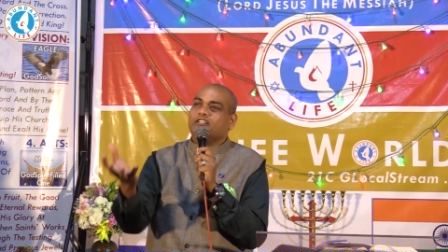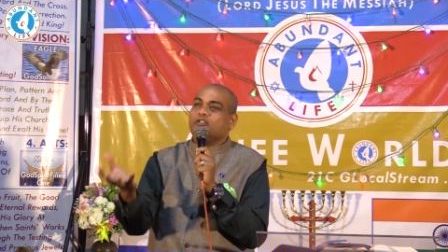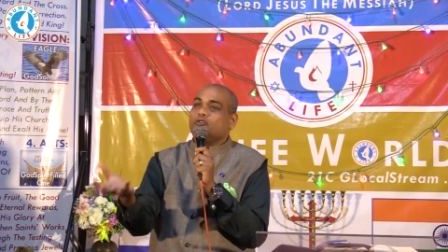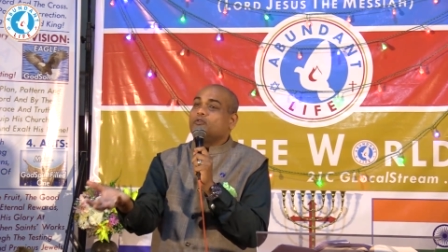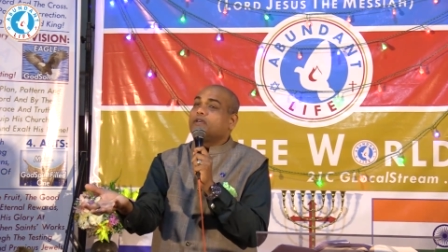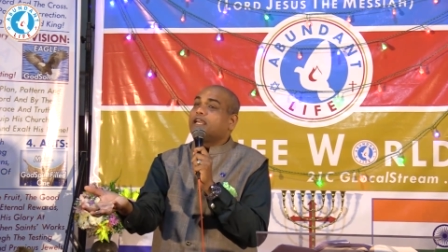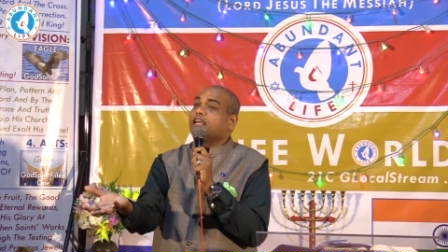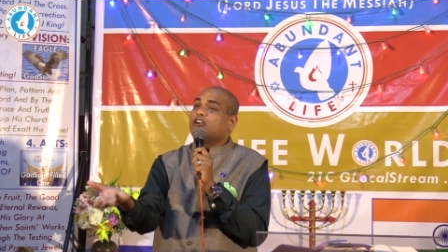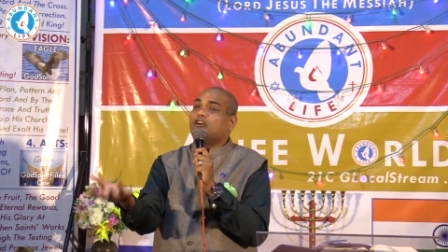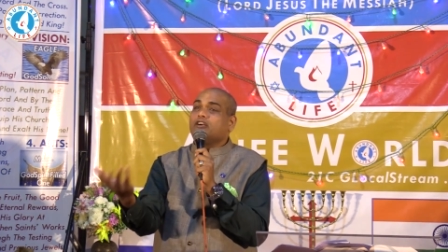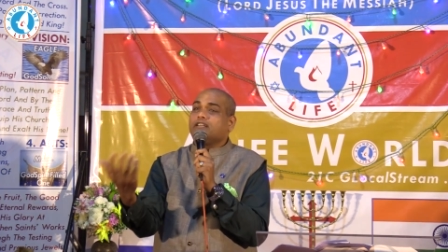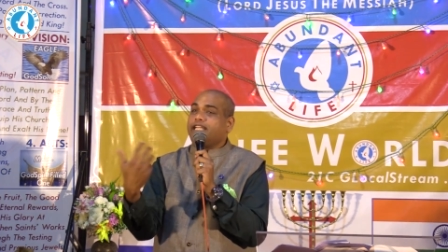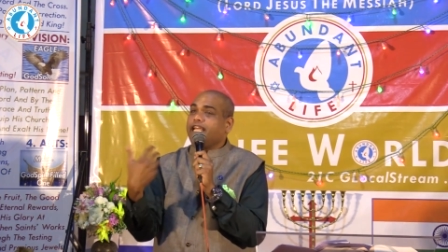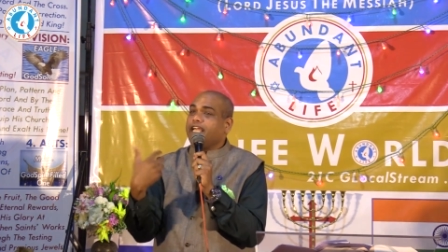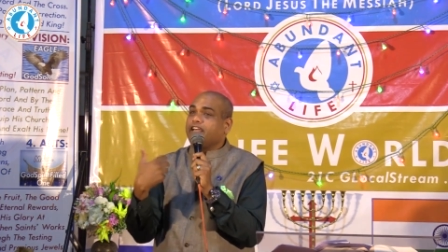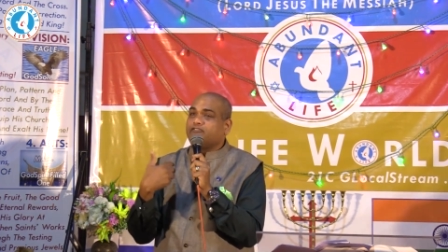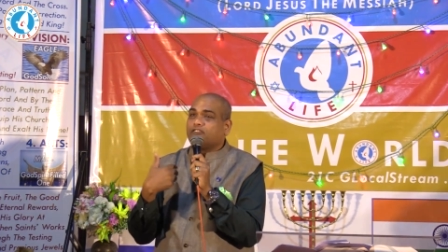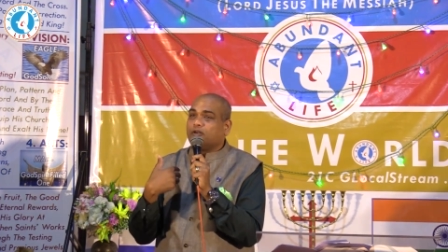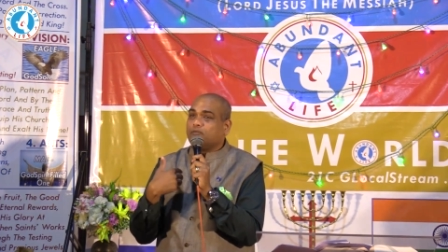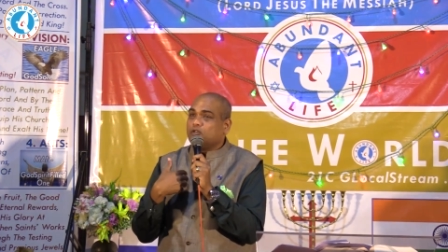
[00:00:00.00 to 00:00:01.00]
You cannot
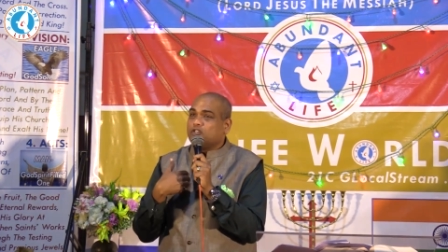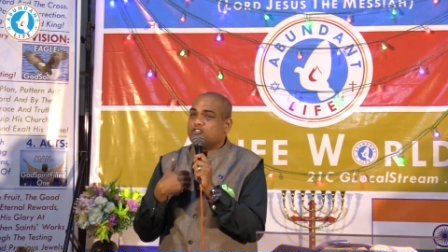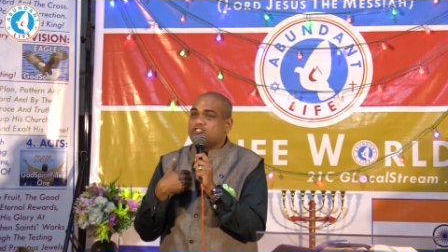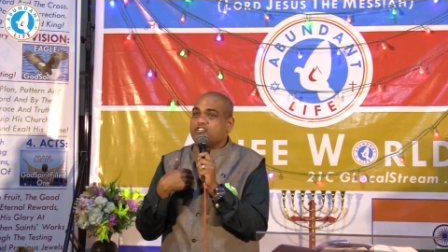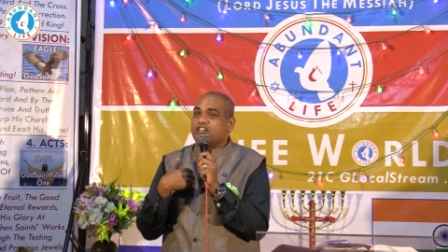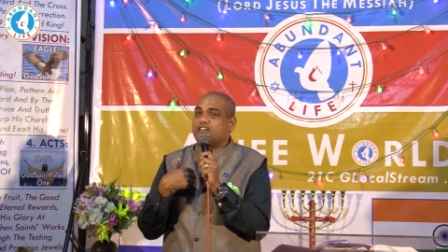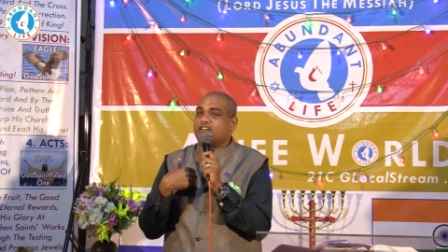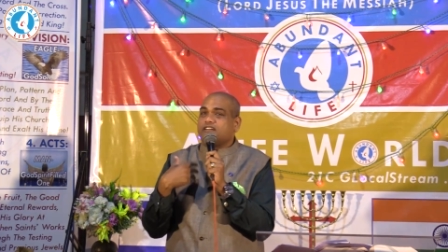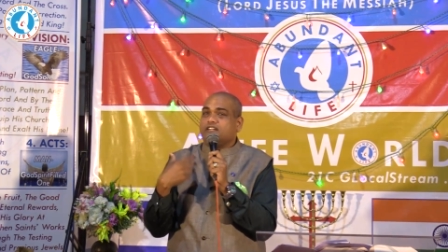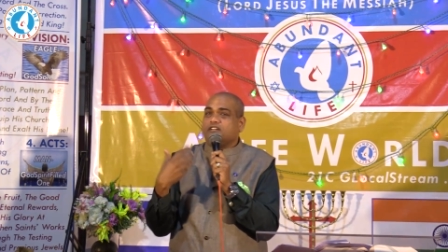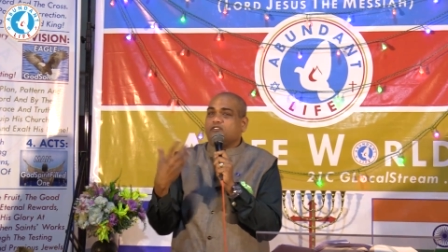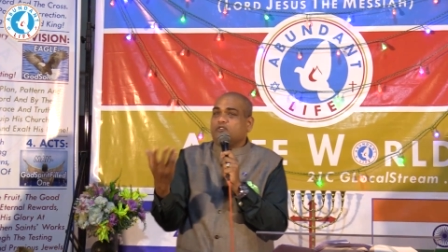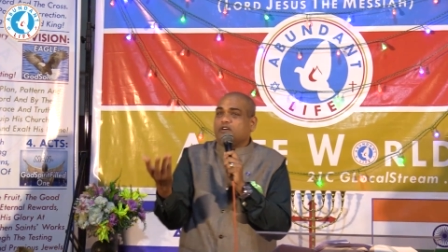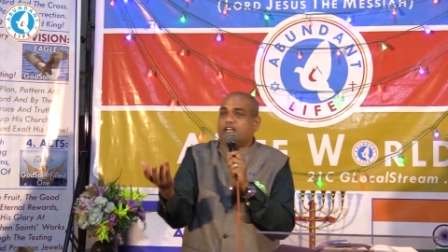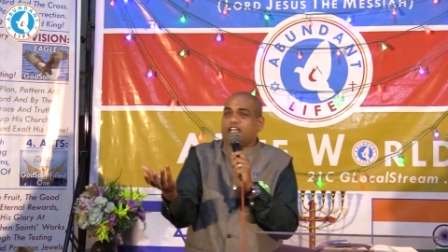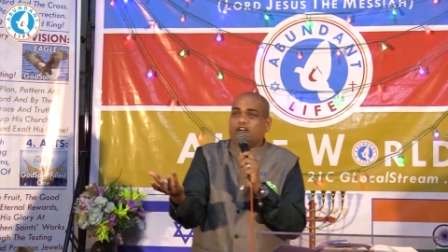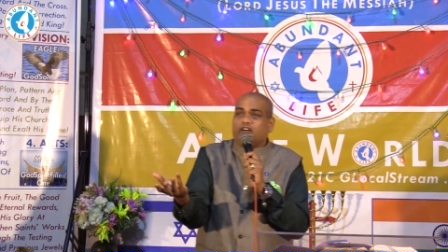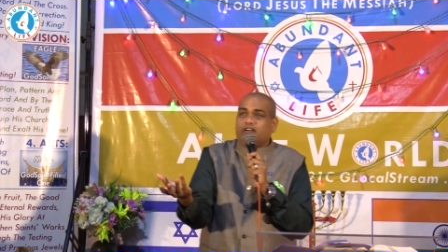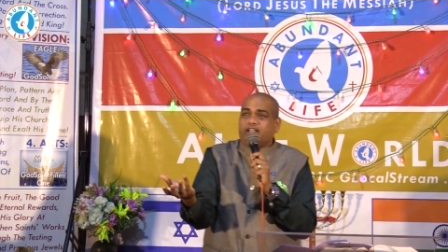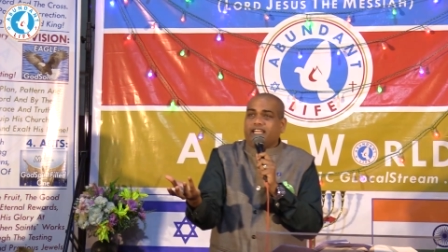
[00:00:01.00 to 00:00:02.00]
take from your children, you
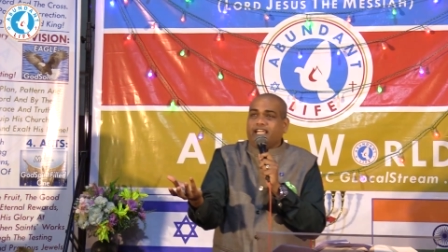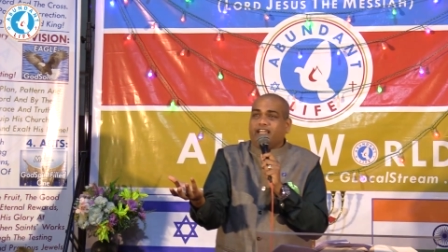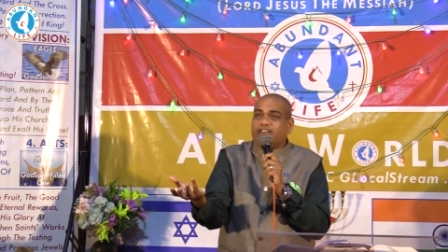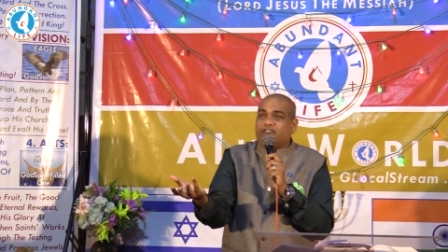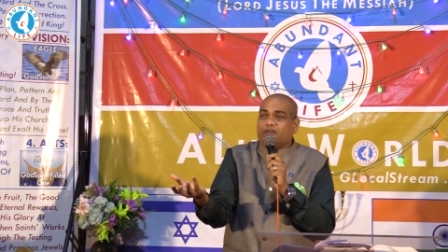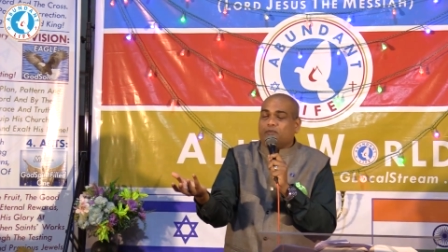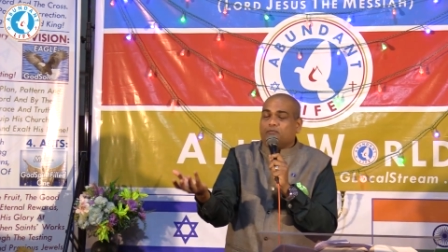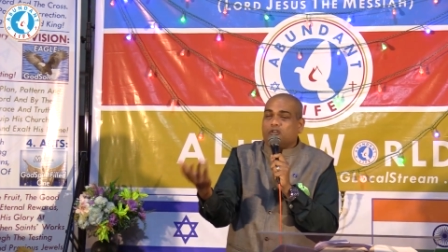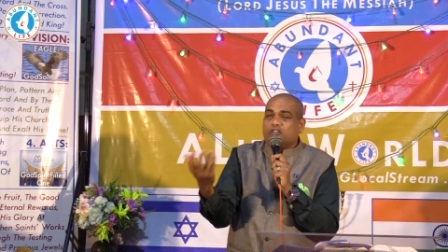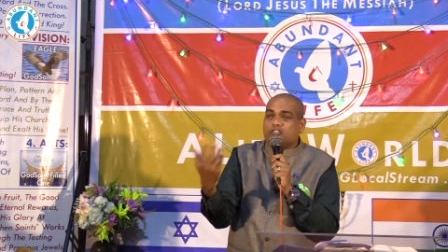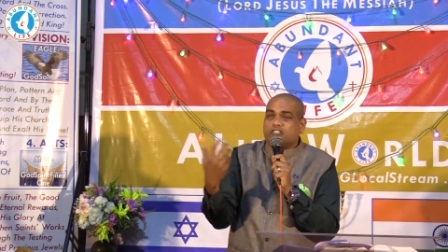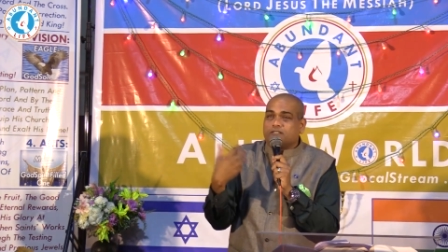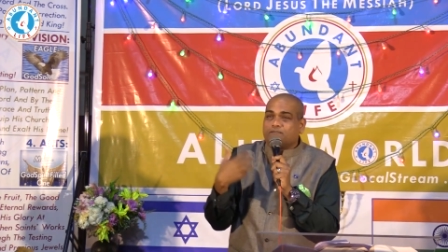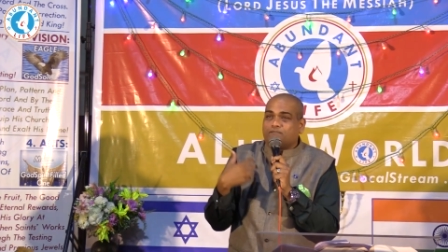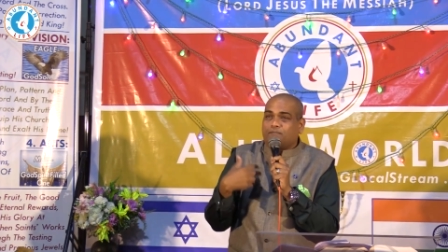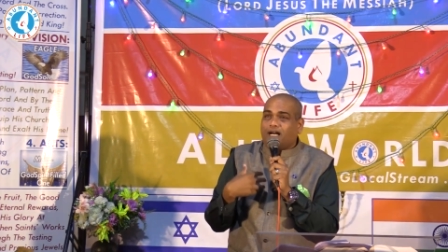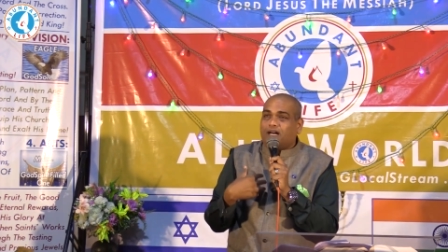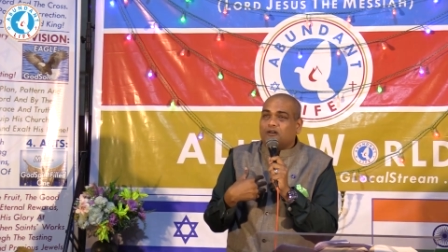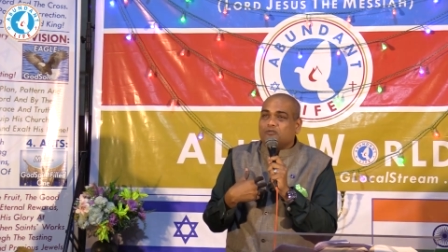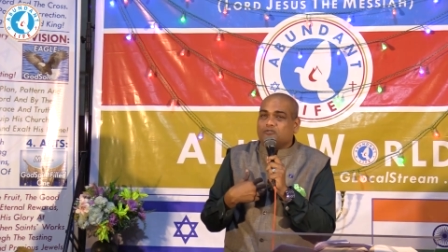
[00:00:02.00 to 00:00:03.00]
cannot take from your
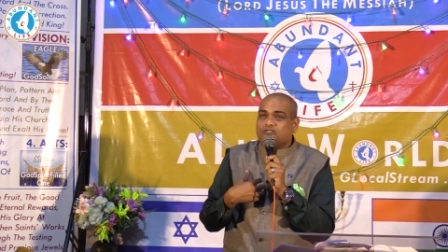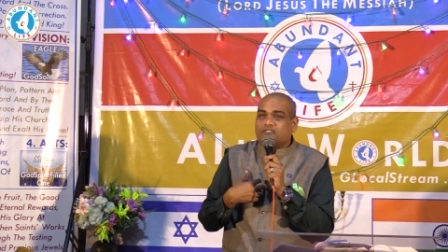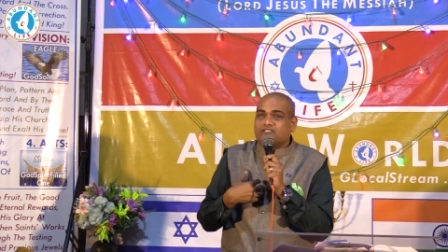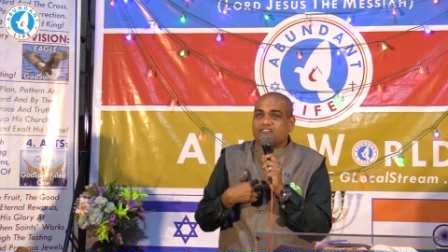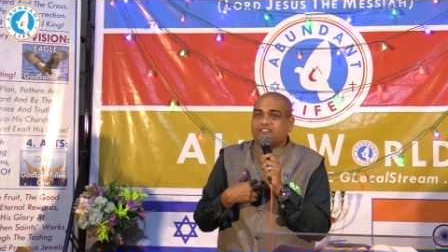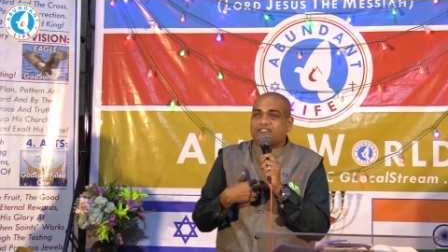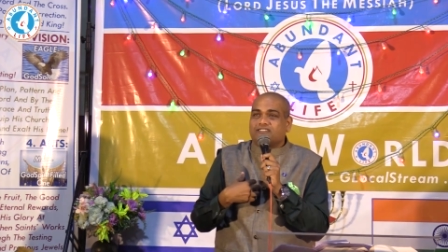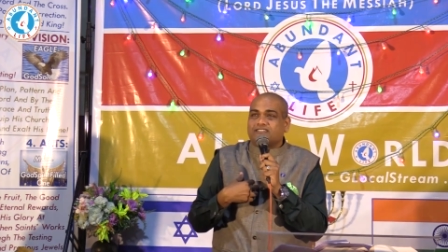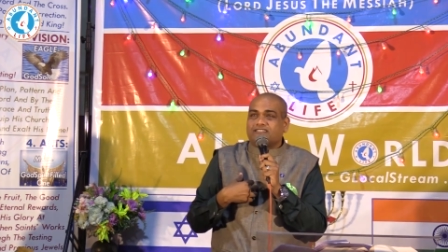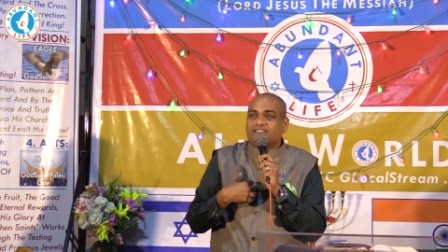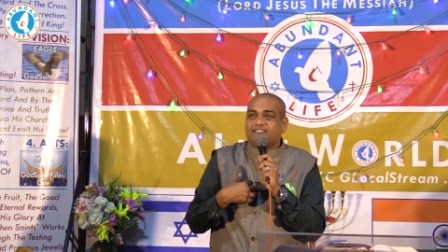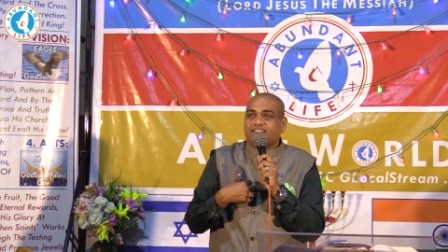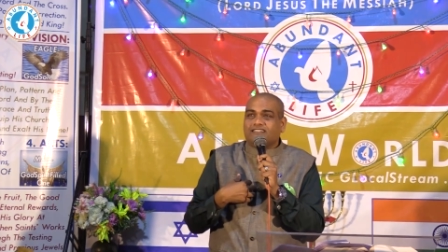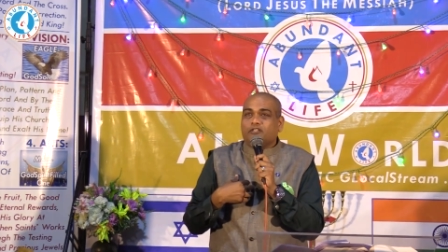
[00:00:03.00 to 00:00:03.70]
spouse